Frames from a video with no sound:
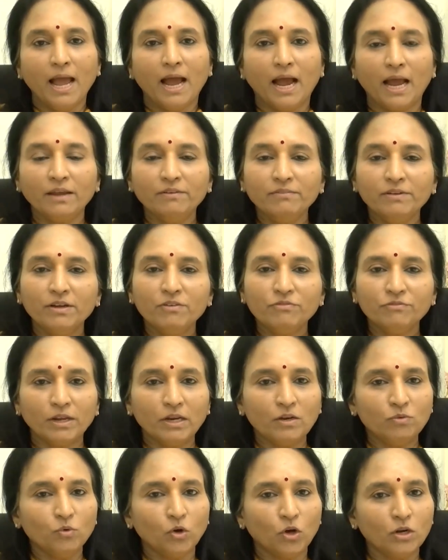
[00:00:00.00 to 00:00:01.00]
IVF
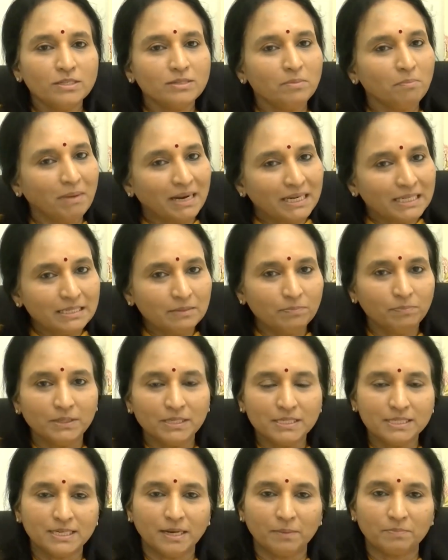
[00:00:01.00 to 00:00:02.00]
involves multiple
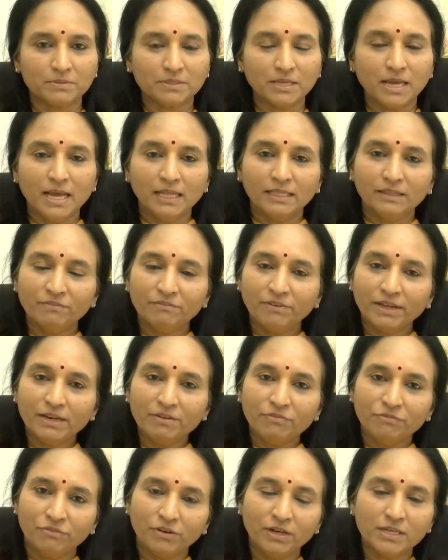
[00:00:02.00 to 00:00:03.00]
steps. The very
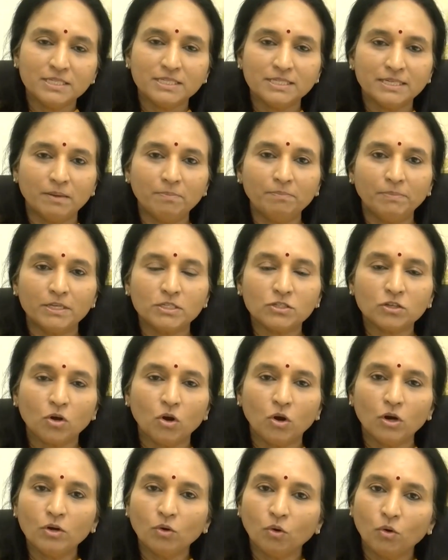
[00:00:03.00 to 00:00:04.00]
first step is
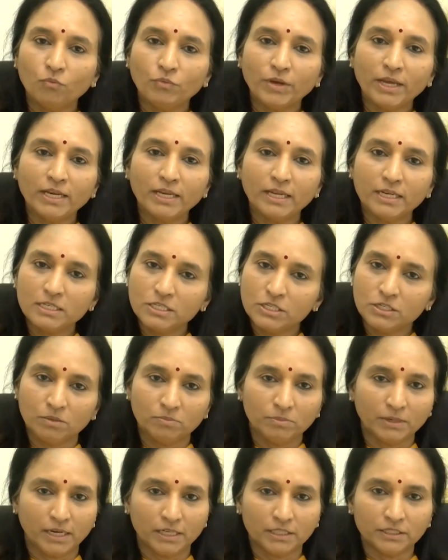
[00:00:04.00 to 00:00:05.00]
called ovarian
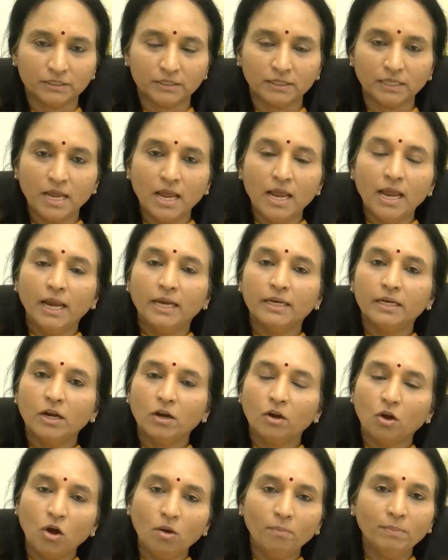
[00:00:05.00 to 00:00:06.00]
stimulation. In a
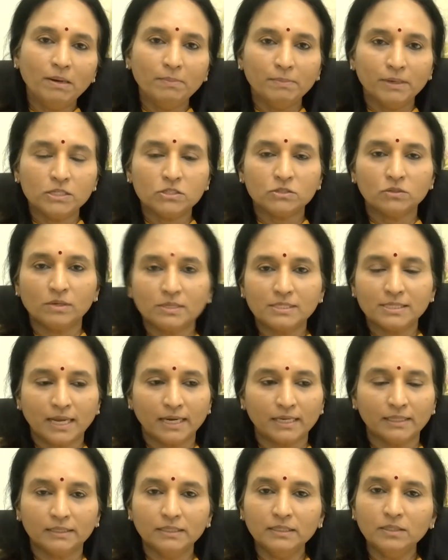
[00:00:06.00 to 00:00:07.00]
normal menstrual
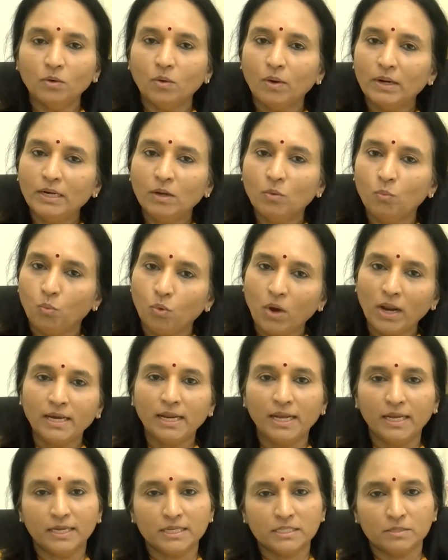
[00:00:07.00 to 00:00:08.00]
cycle, only one
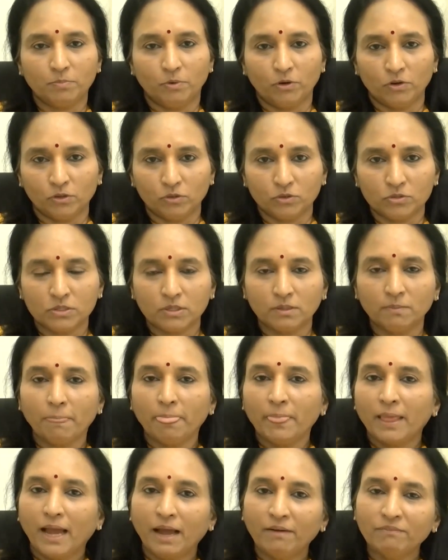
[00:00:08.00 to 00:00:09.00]
egg is produced.
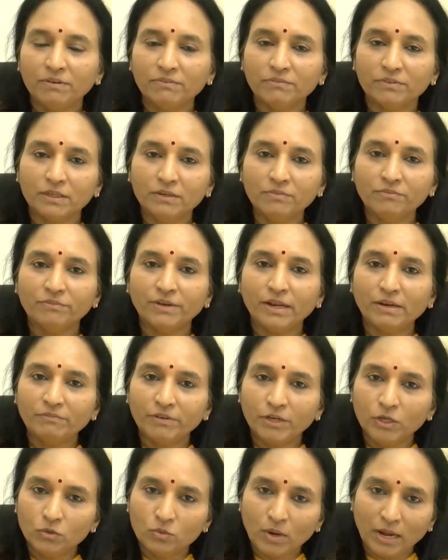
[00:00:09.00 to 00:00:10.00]
However, when
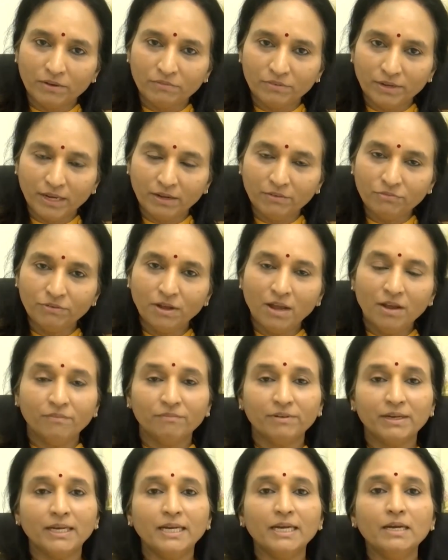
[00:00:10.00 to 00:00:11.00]
we do IVF,
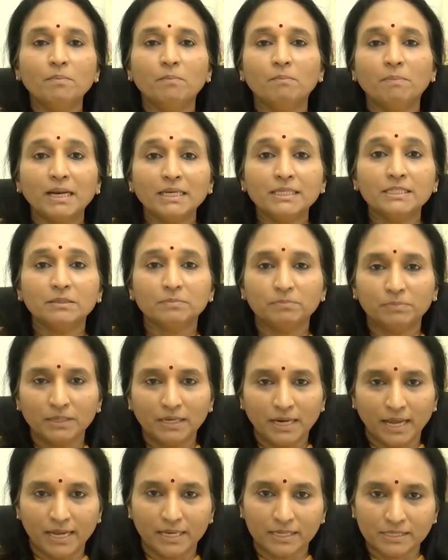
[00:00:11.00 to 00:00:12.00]
we need
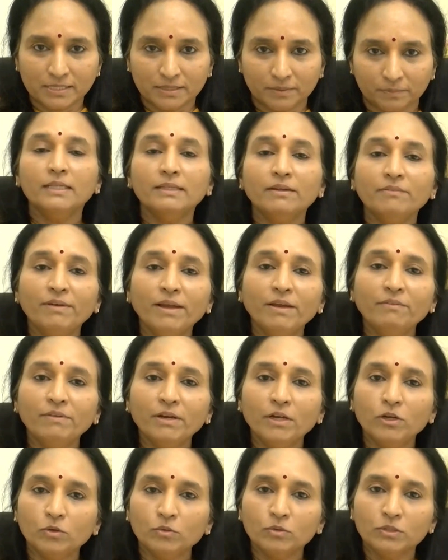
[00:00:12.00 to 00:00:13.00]
multiple eggs. The way we
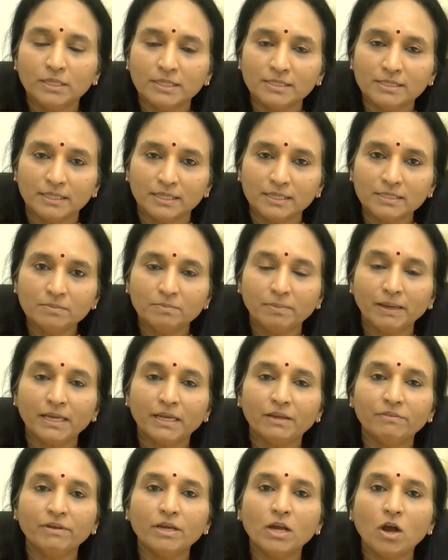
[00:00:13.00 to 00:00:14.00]
do this is by
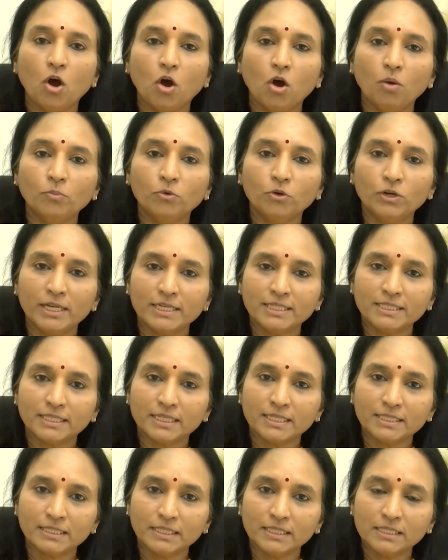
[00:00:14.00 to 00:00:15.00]
giving hormone
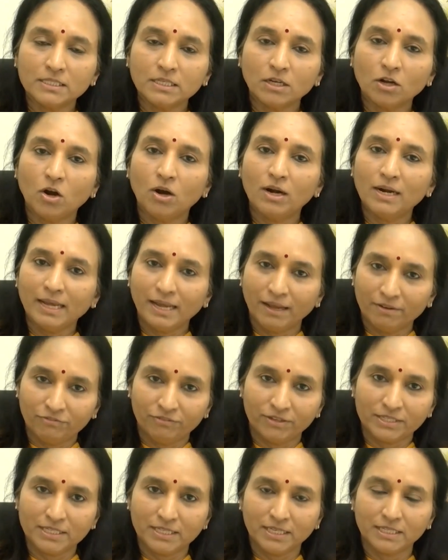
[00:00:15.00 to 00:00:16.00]
injections called
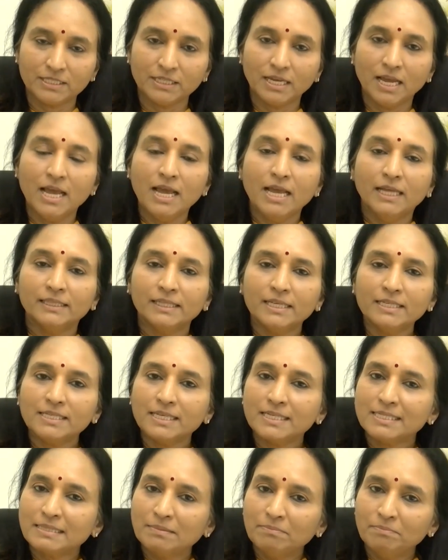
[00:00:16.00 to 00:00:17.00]
FSH. These
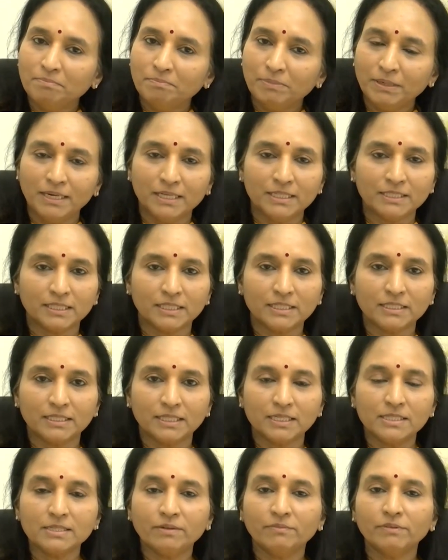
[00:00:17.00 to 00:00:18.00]
are simple
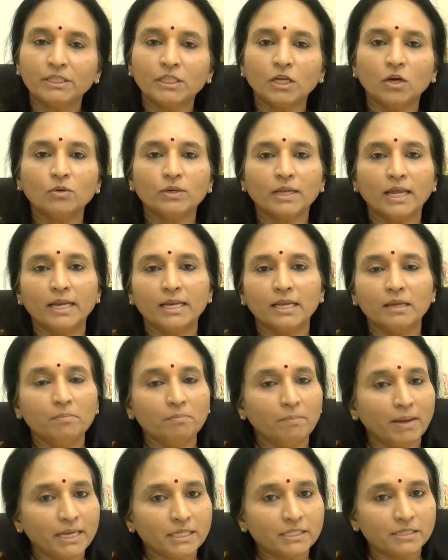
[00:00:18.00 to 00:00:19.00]
injections without any
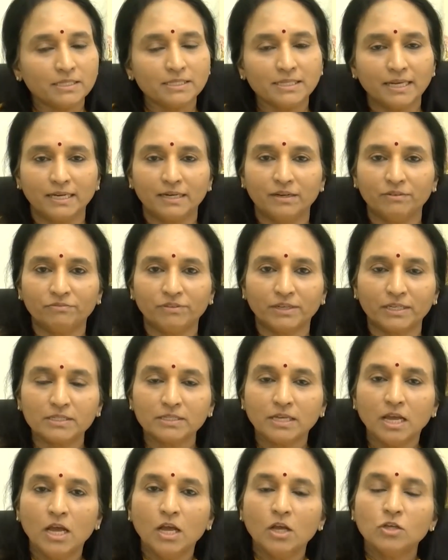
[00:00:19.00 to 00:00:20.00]
major side
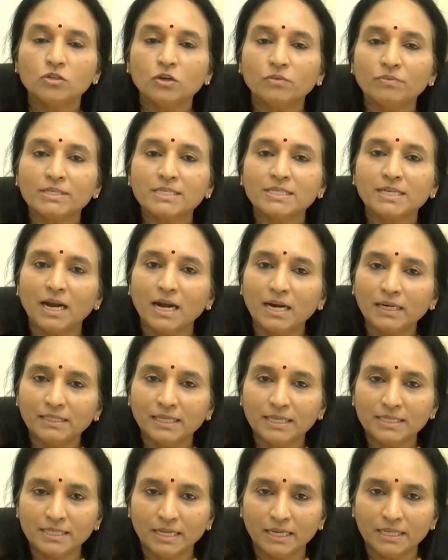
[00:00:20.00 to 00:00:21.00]
effects. So we start
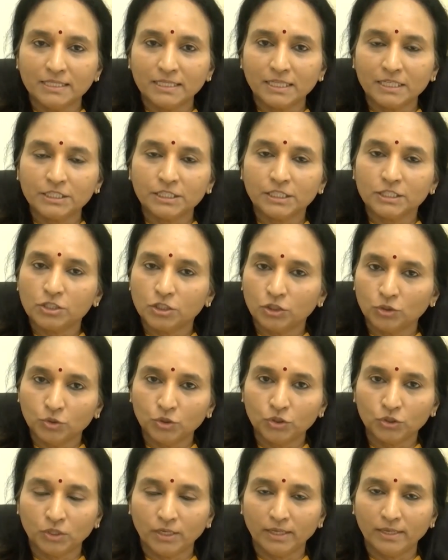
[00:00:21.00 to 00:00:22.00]
these injections
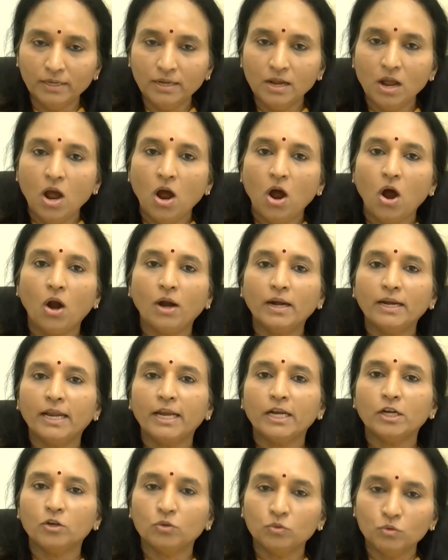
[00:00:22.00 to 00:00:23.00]
usually on
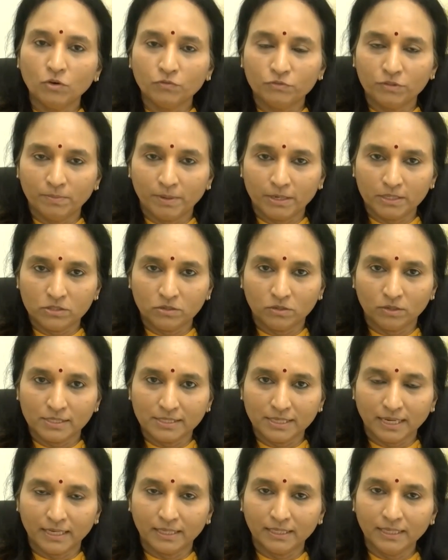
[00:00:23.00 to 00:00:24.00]
day 2 of the menstrual
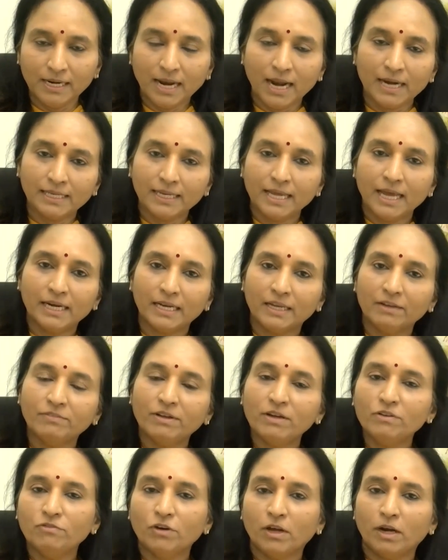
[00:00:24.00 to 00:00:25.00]
cycle, and they are
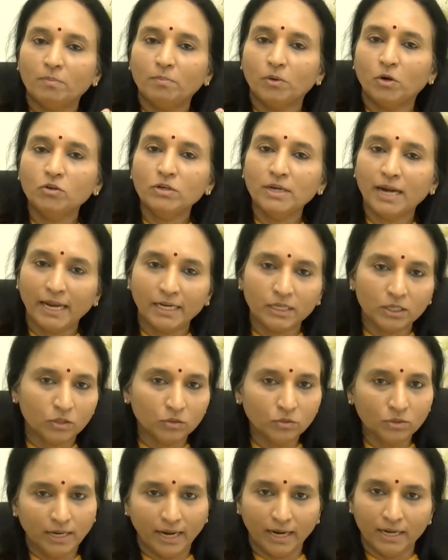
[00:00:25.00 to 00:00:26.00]
given for about 9
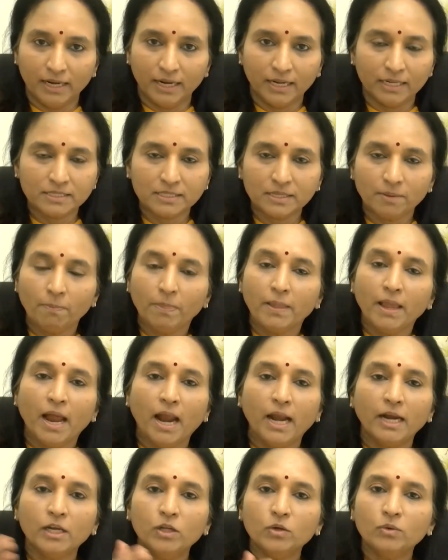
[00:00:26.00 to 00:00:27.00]
to 10 days.
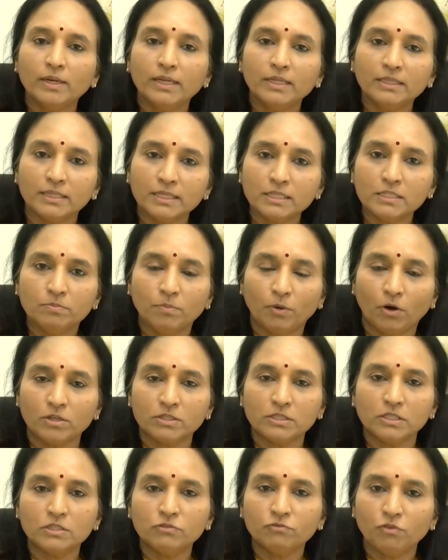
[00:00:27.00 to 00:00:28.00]
And during this
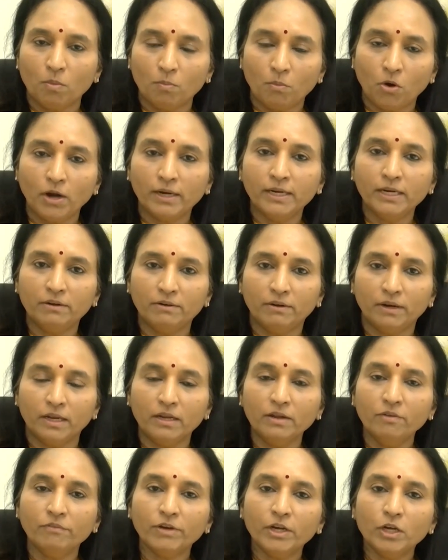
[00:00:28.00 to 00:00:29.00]
process, for
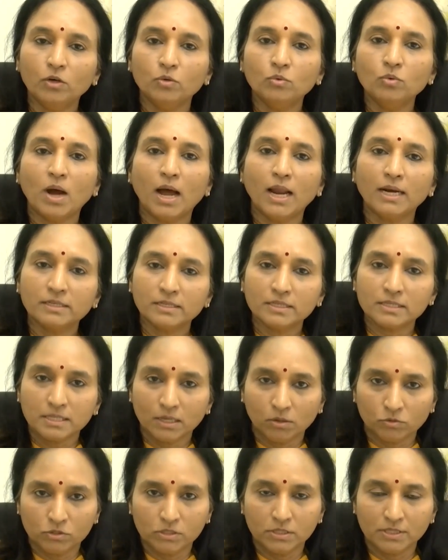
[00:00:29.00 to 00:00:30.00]
monitoring, we do
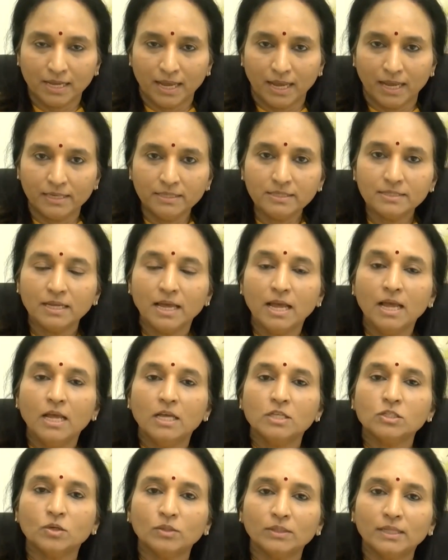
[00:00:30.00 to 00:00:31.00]
ultrasound scans
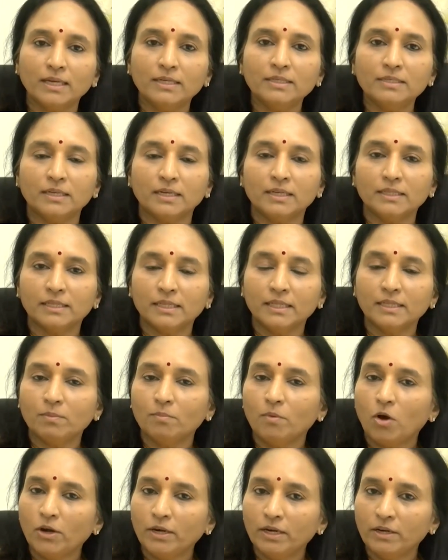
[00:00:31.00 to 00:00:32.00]
so that the
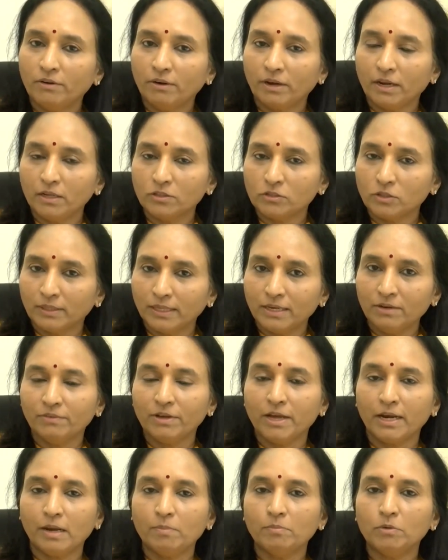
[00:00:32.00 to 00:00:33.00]
monitoring, so that we
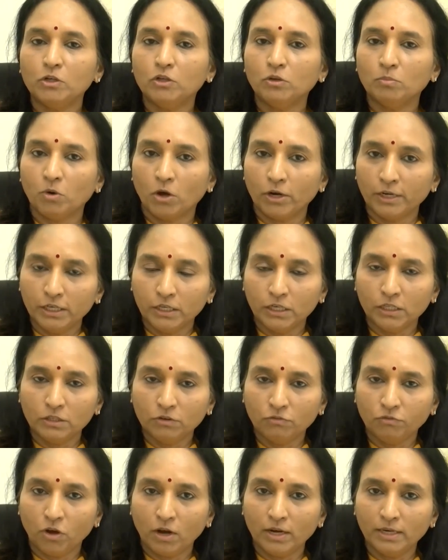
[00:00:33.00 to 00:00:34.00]
are able to monitor the
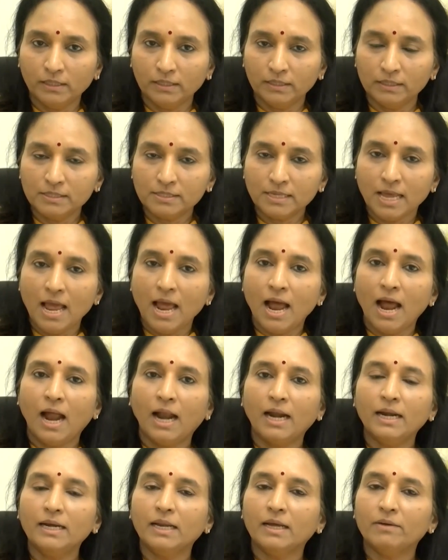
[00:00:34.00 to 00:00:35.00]
follicles
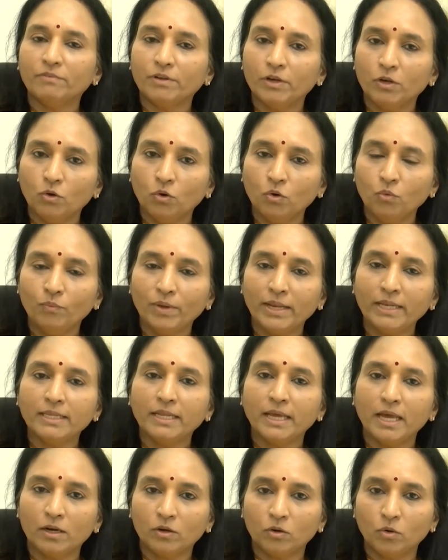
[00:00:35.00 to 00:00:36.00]
and we know when
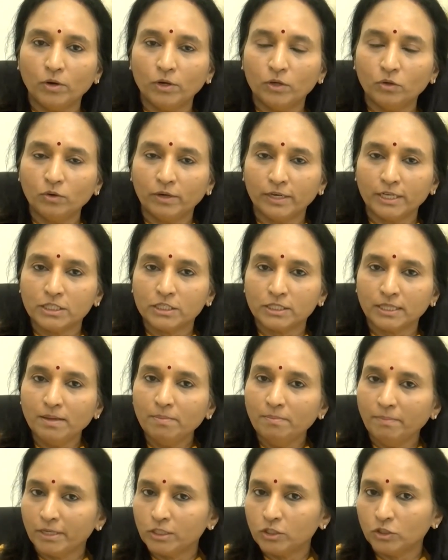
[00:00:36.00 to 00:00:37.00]
they are going to reach the
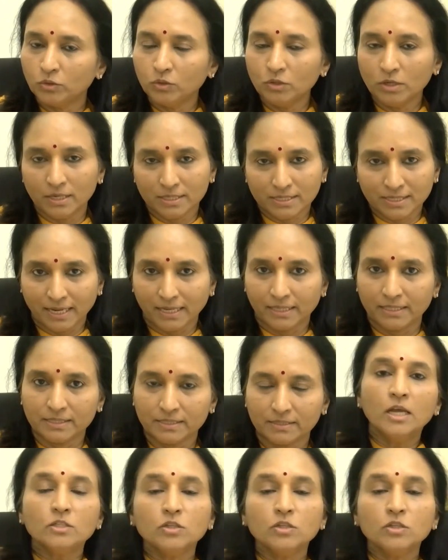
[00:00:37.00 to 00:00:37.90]
mature size.